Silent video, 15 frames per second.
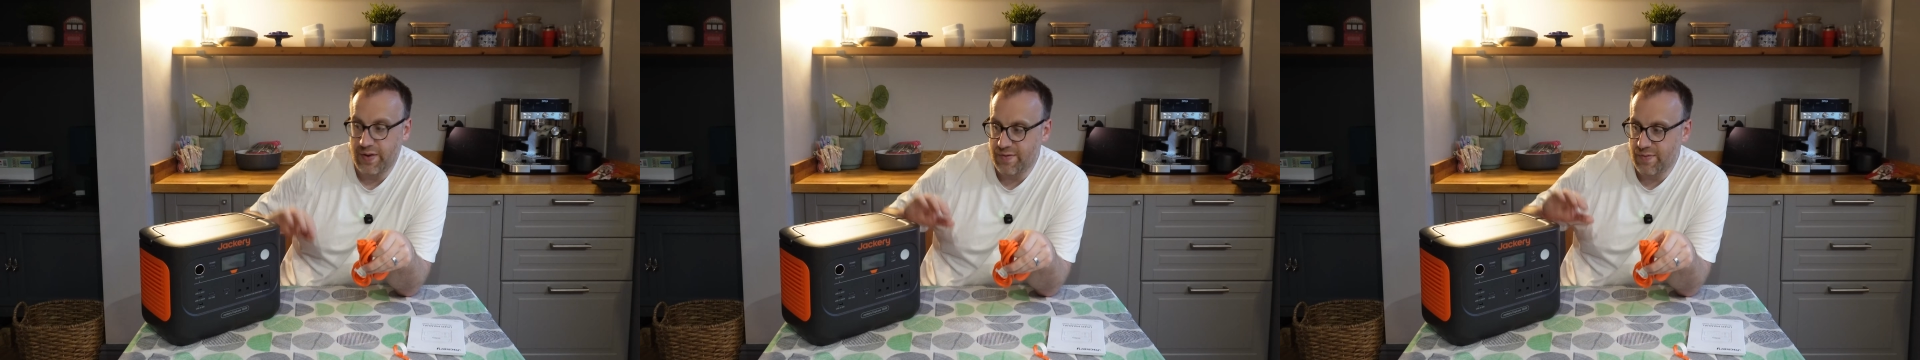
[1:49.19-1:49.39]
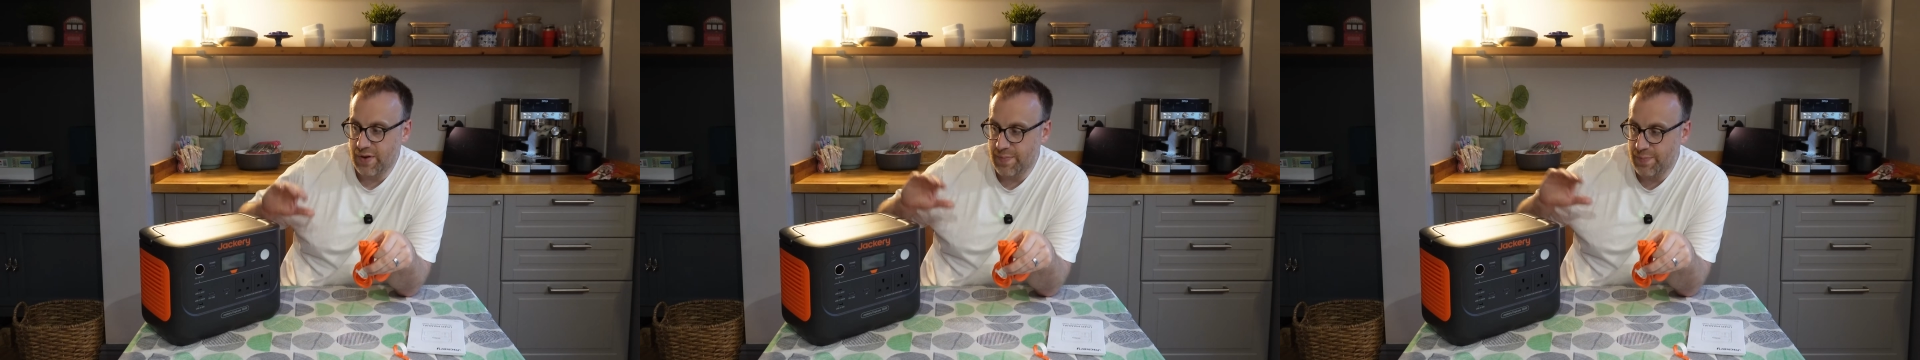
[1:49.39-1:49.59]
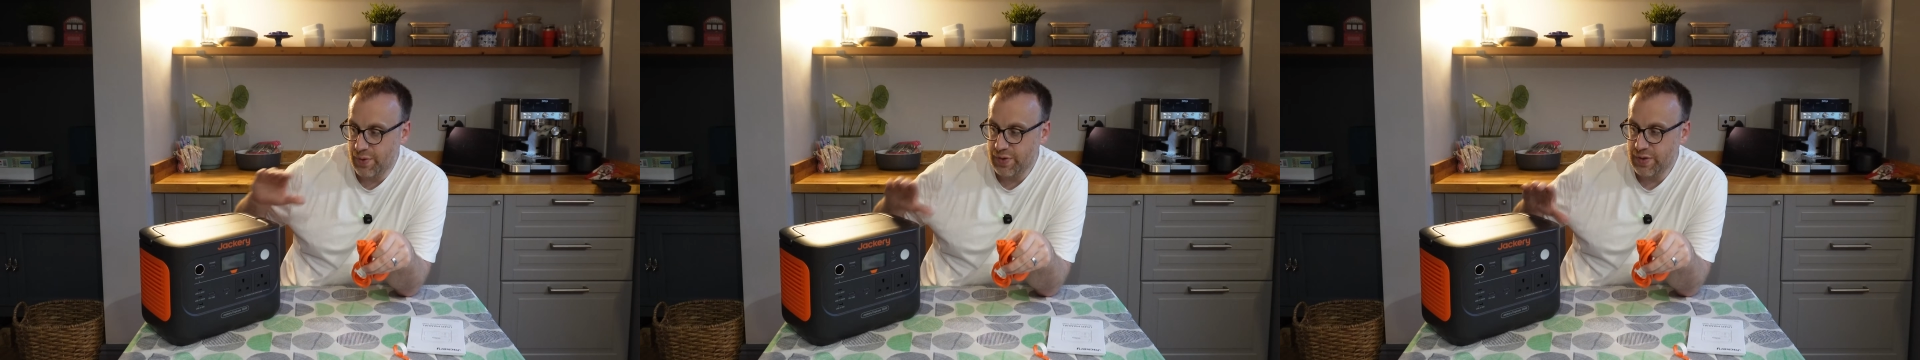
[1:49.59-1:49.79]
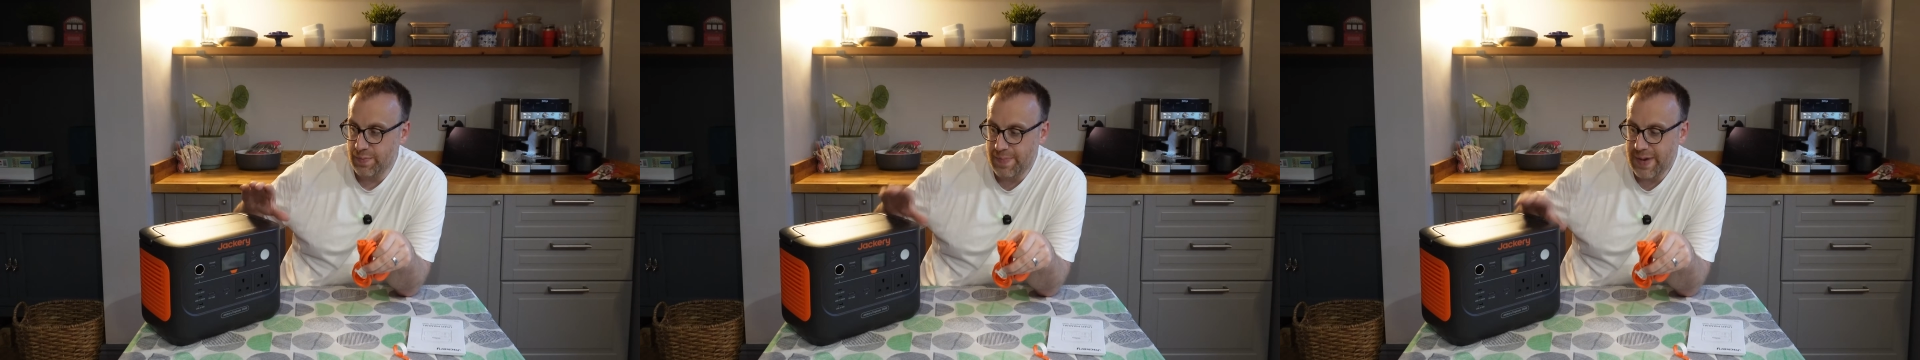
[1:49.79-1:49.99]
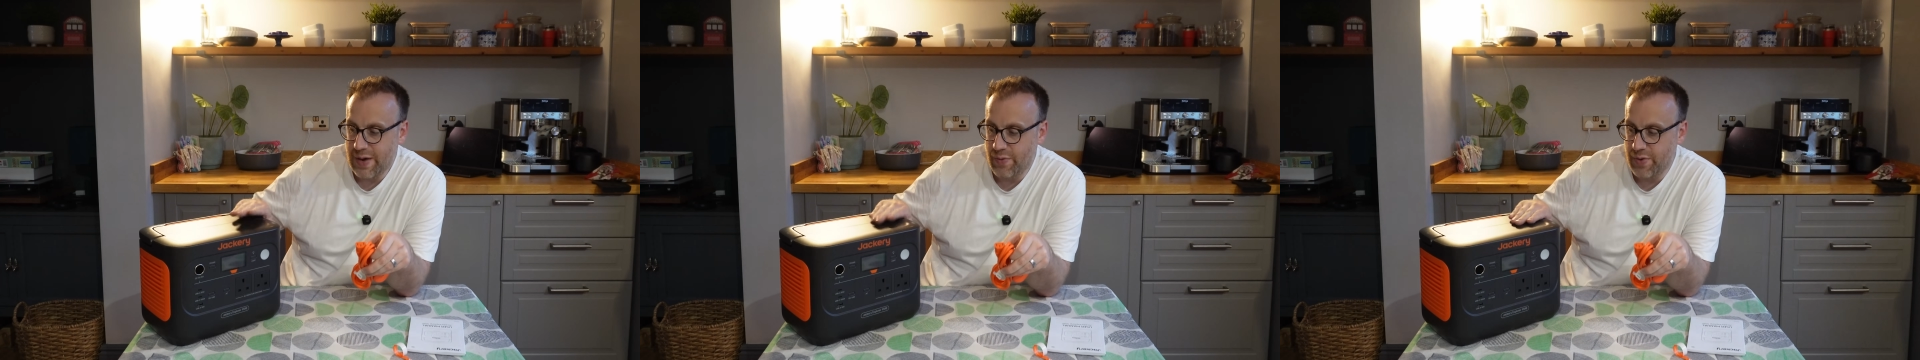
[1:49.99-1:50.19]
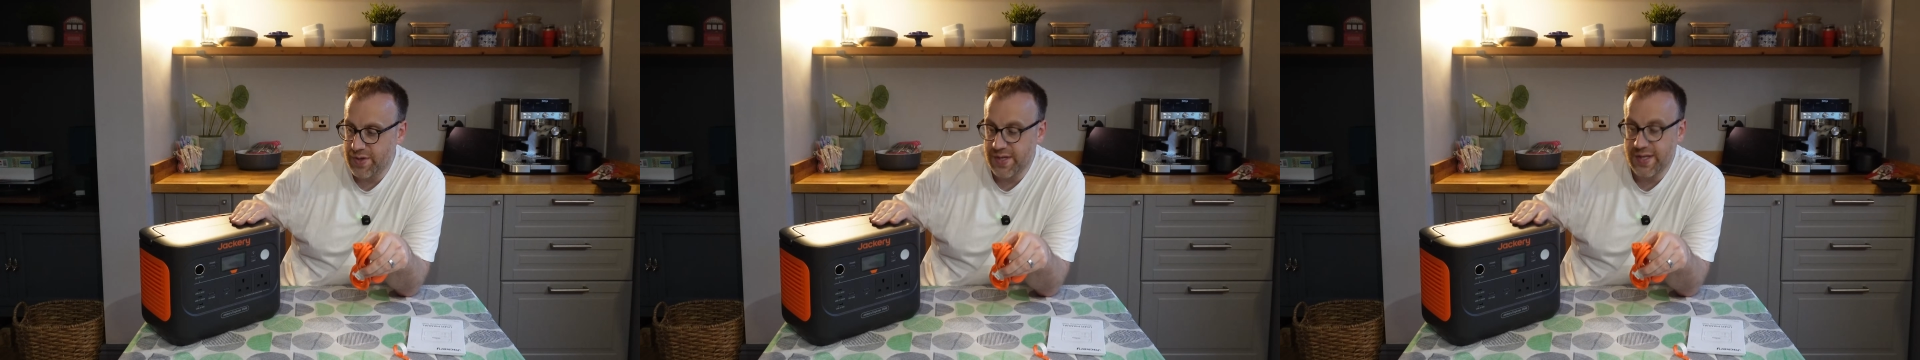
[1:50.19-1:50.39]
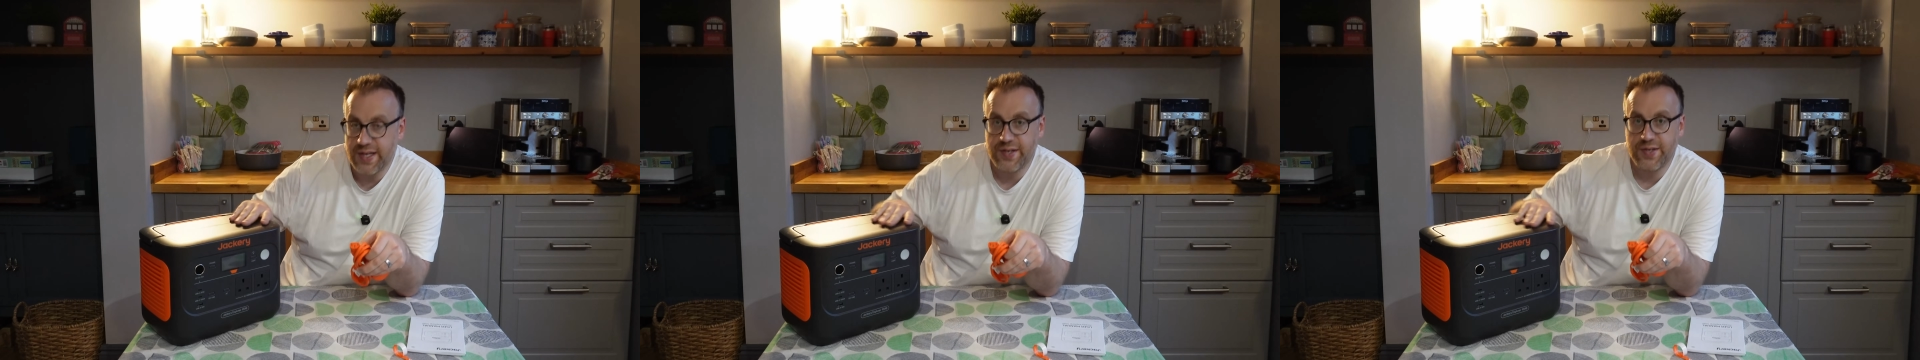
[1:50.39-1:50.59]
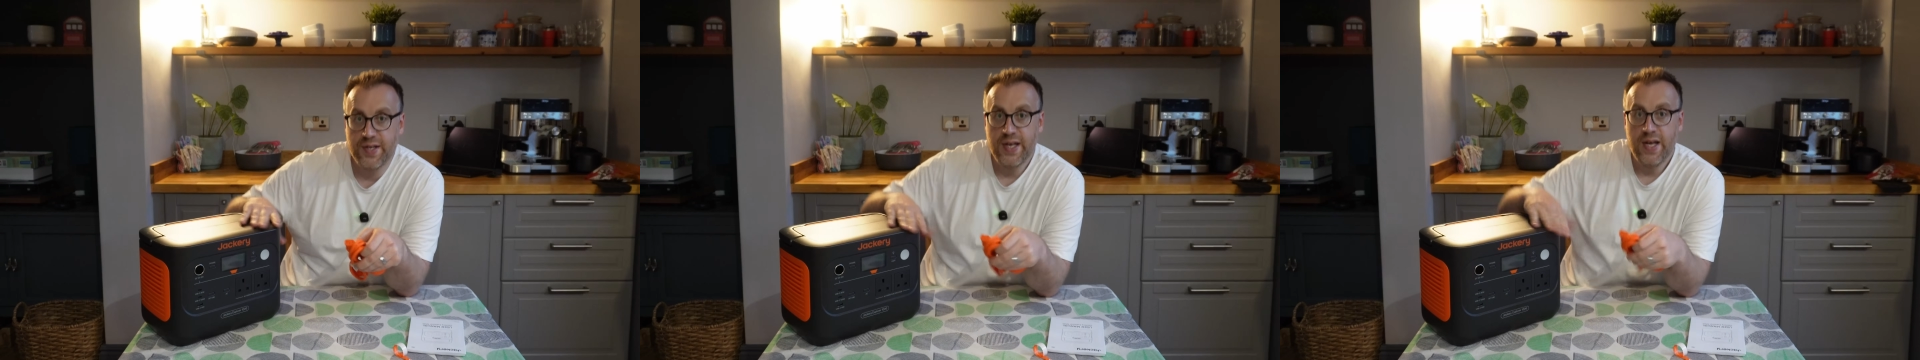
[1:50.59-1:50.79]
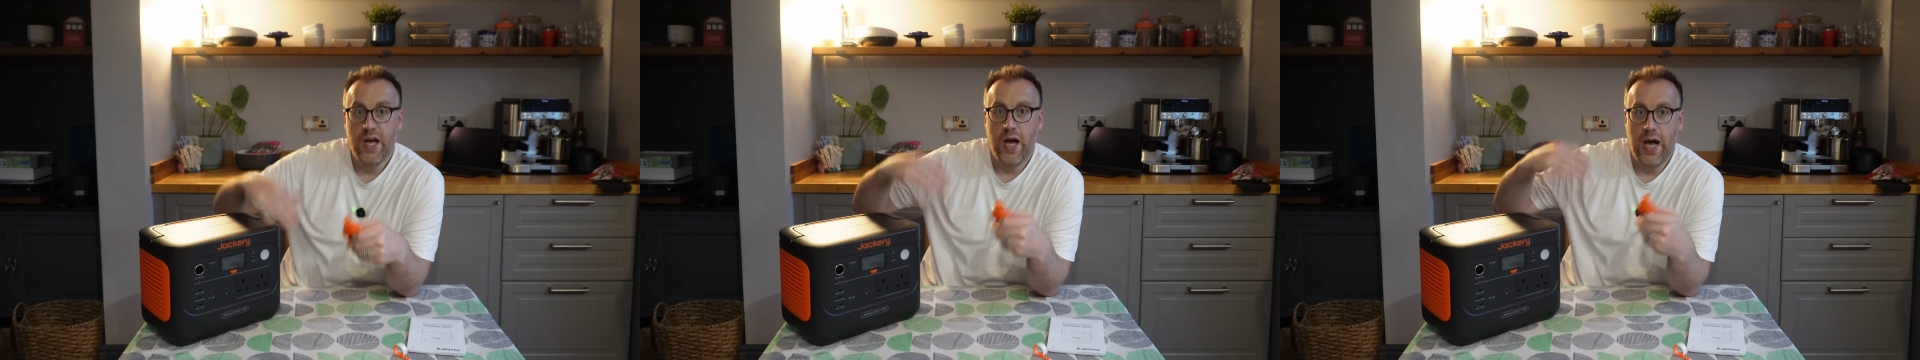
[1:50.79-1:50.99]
so we can put some power into this